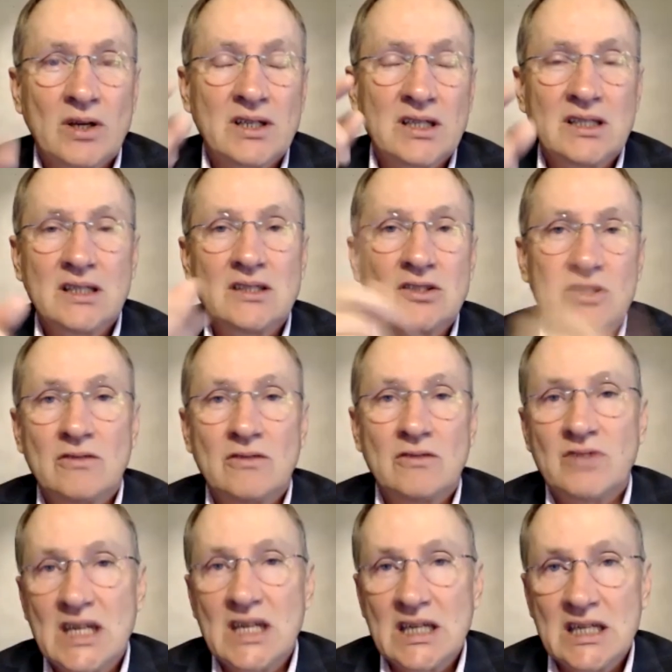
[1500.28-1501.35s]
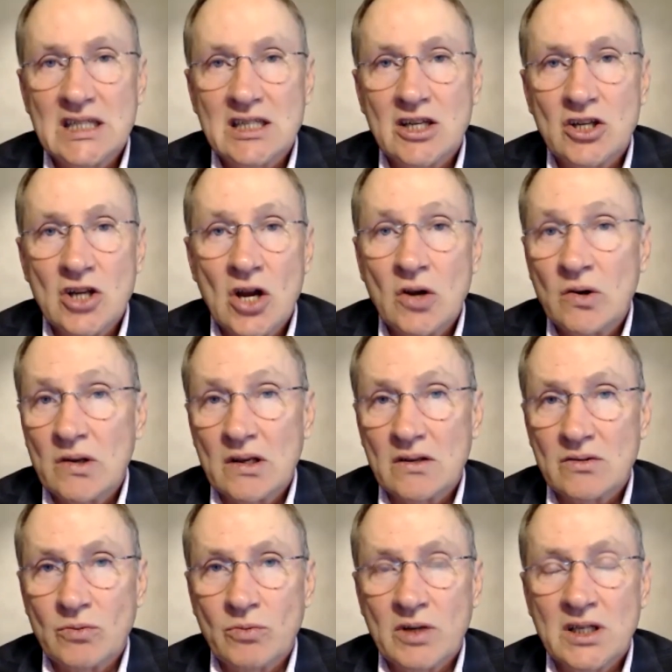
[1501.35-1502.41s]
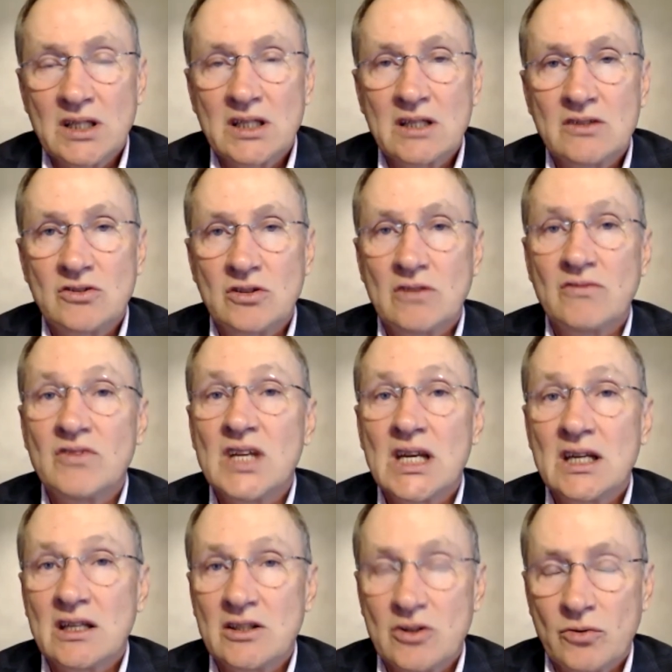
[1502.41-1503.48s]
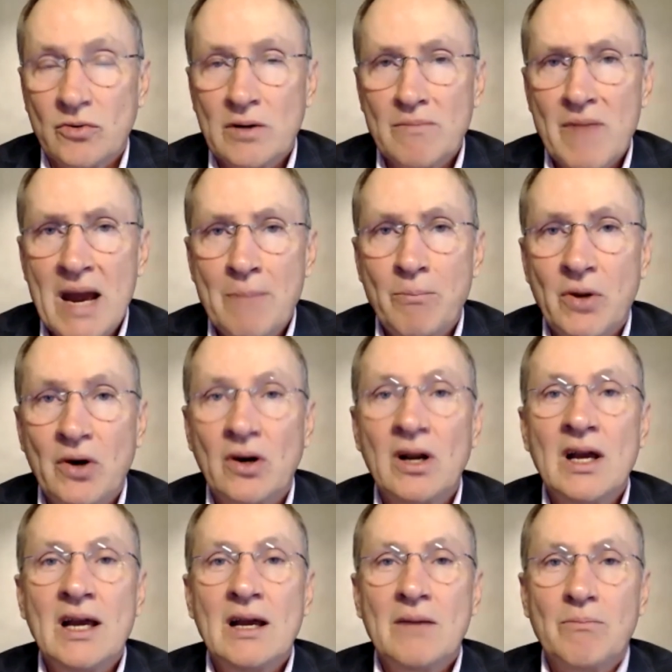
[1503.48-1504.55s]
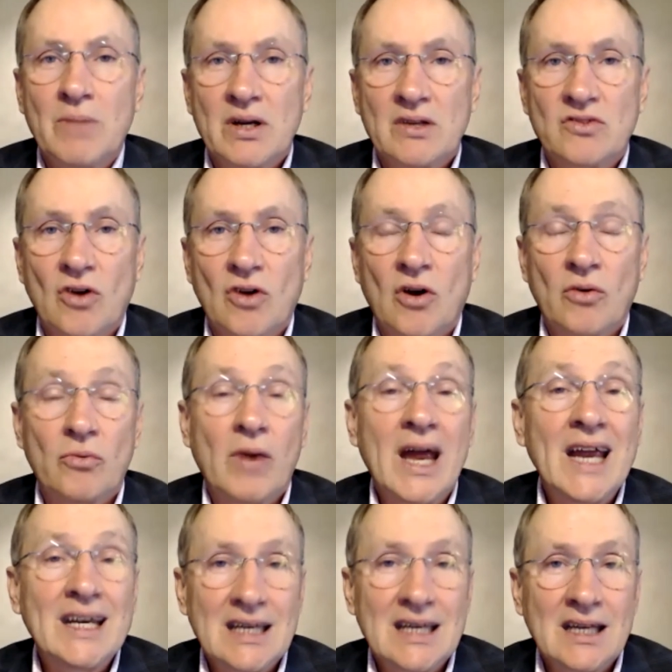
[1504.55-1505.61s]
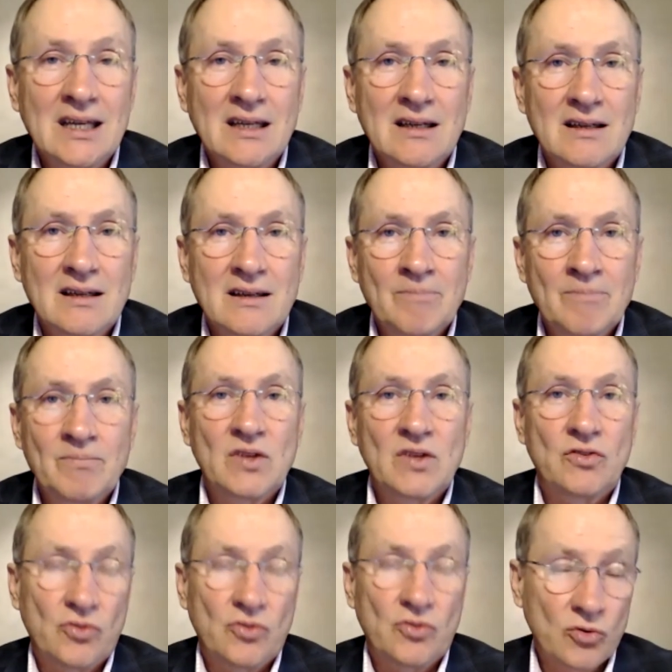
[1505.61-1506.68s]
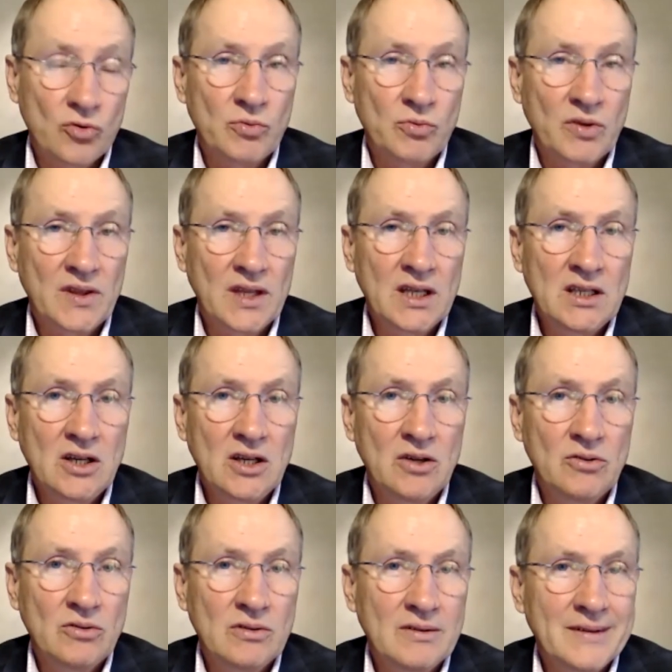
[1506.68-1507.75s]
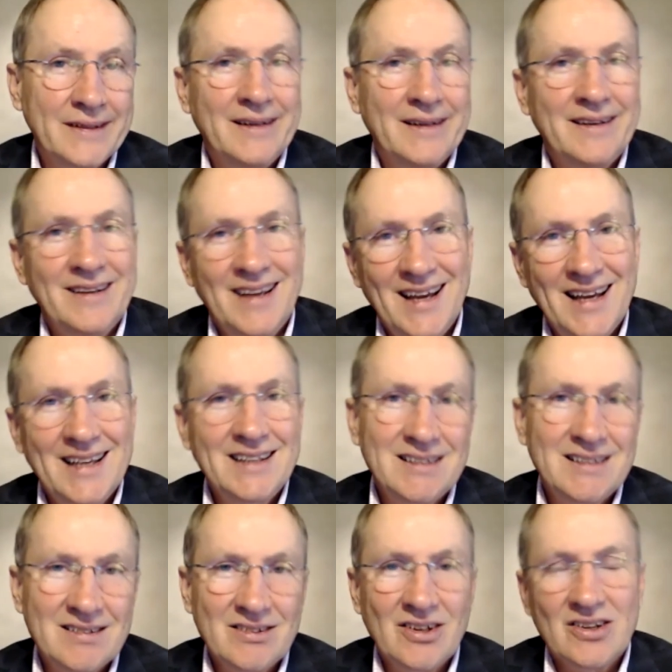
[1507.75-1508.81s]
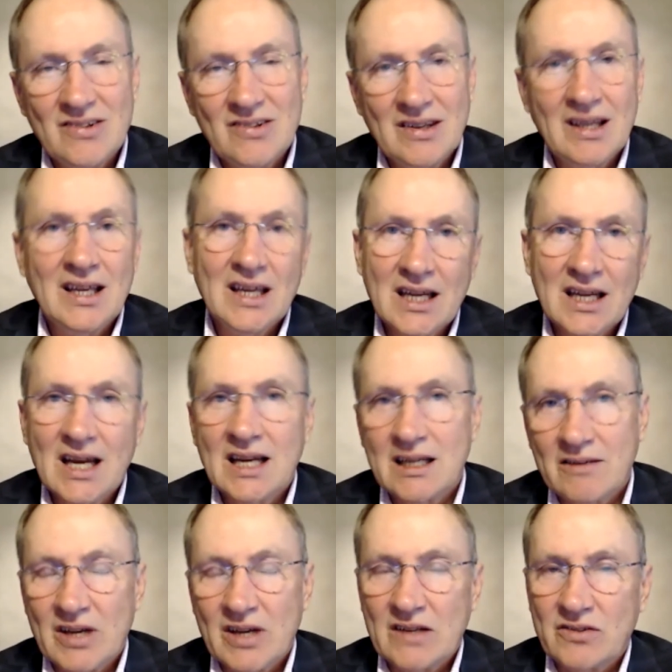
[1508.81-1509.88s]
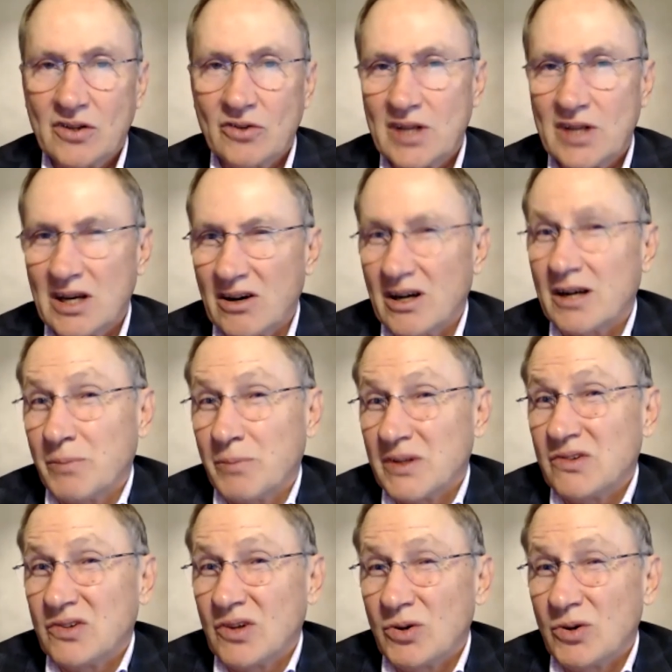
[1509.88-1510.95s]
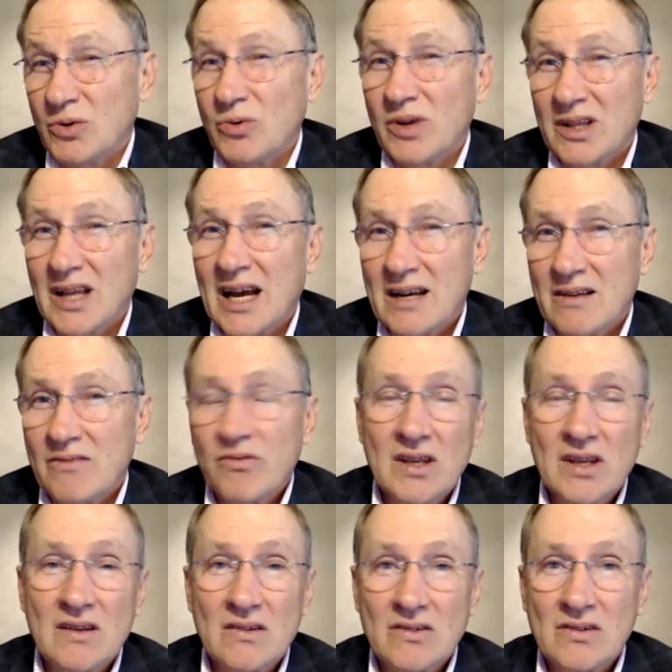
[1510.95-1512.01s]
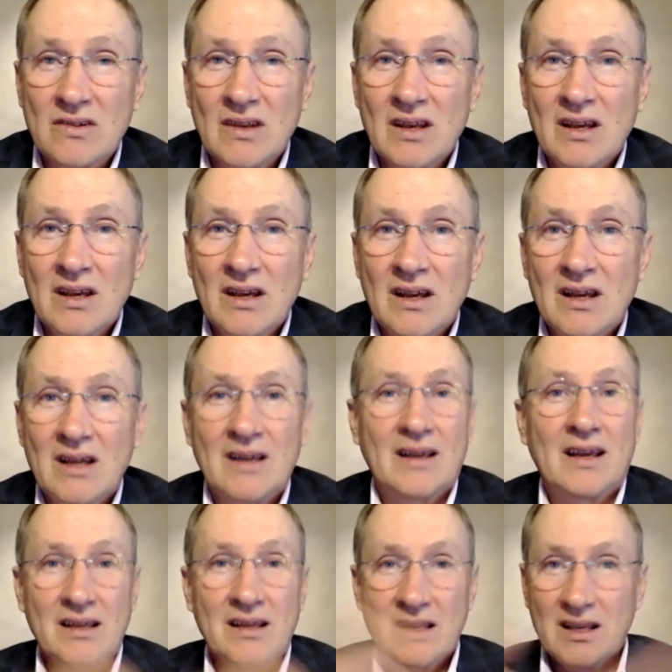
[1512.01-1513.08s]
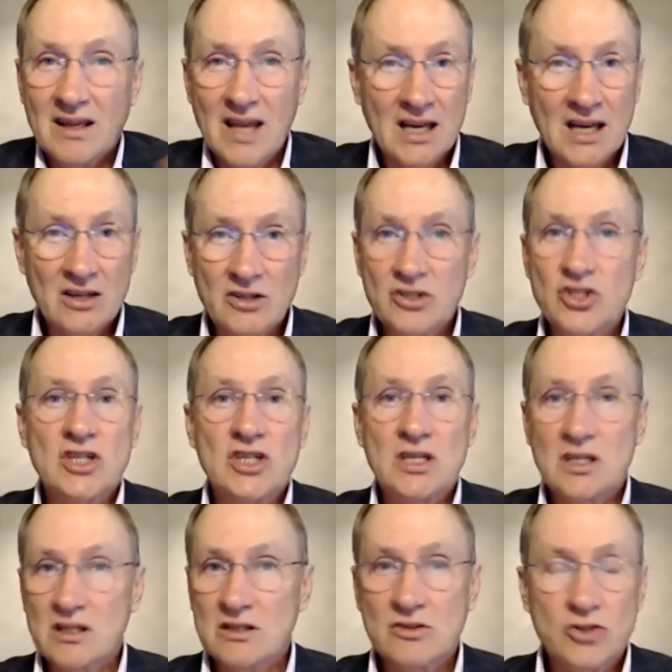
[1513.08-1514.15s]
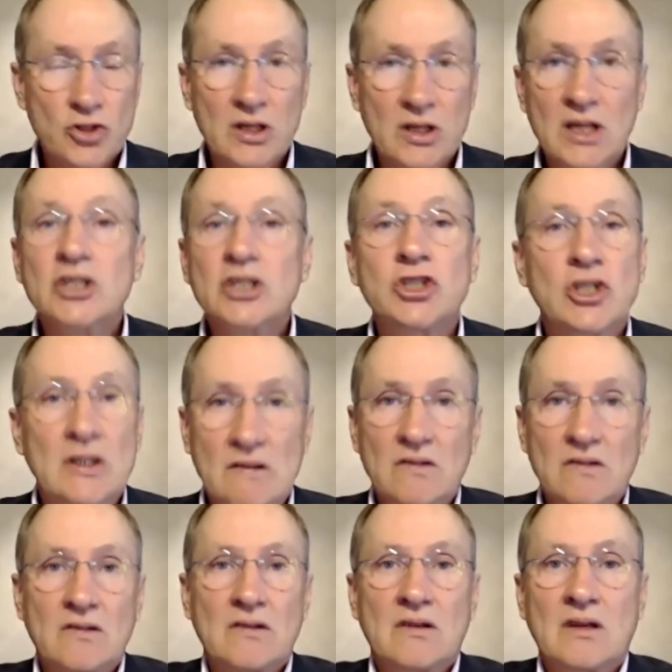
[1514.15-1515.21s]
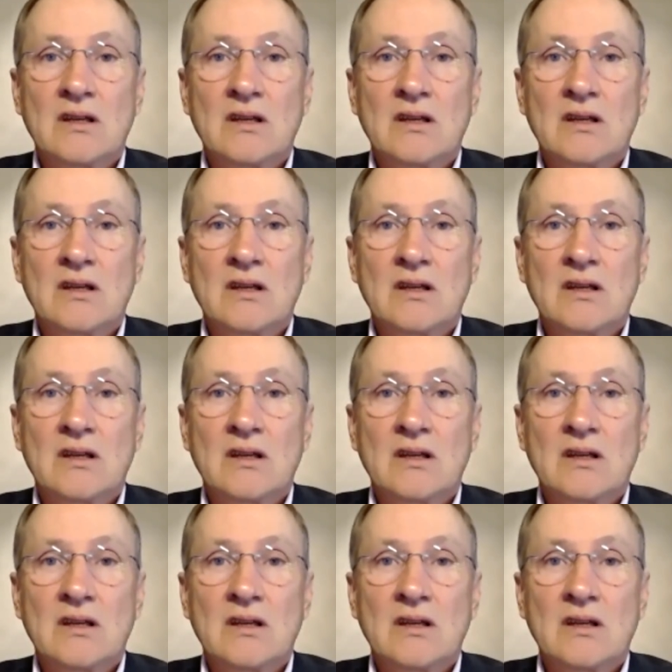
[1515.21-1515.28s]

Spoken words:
it is you've needed to notice, what it is you've needed to remember, but it's already stored within you. It starts to get kind of esoteric, but so do a lot of these energy traditions.